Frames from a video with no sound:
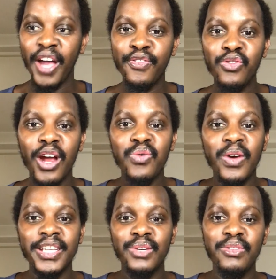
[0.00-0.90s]
have
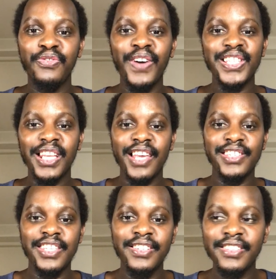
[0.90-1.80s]
graduated with
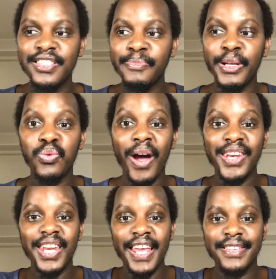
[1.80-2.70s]
first-class degrees, but
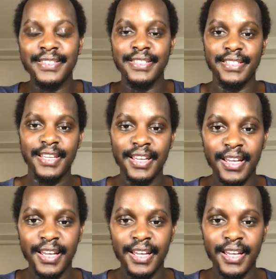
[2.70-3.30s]
what next?